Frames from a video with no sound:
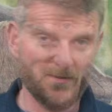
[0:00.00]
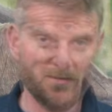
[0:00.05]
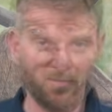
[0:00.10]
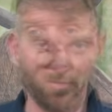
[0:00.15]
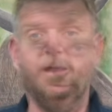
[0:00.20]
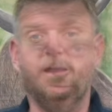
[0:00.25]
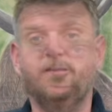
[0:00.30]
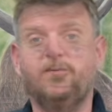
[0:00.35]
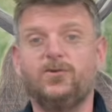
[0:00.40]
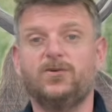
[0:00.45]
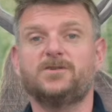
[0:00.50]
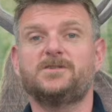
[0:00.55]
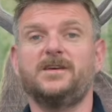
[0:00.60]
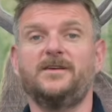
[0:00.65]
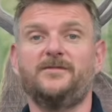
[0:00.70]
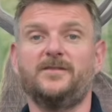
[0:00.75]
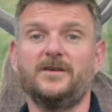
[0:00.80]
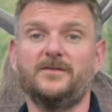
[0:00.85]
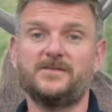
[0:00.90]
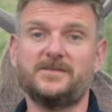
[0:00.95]
and of course
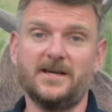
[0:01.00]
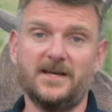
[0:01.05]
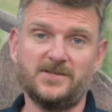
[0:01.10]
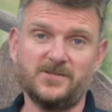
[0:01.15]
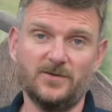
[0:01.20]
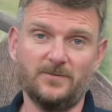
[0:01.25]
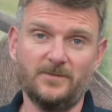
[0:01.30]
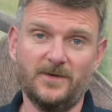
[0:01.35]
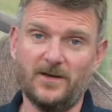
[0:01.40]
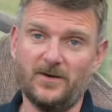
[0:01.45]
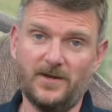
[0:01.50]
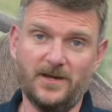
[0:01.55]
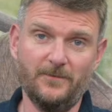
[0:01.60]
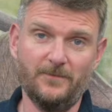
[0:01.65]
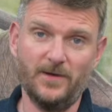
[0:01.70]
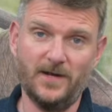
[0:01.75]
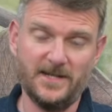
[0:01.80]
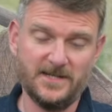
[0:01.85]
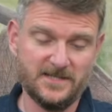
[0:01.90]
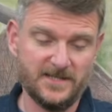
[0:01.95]
if you've set up and got your
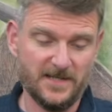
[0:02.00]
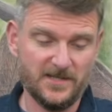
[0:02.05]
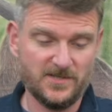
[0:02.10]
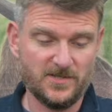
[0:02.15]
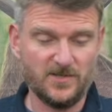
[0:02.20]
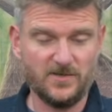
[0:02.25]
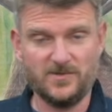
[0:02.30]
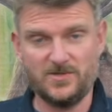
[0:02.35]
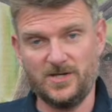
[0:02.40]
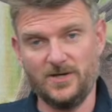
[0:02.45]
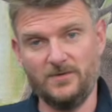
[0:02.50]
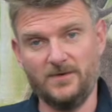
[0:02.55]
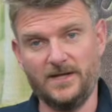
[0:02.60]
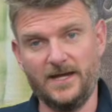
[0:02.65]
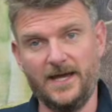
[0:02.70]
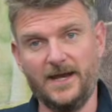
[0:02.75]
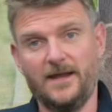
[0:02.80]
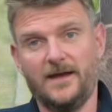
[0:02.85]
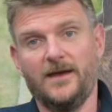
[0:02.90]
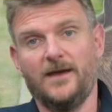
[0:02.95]
ballistics tuned
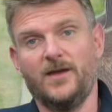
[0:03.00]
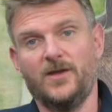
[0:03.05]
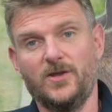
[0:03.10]
in,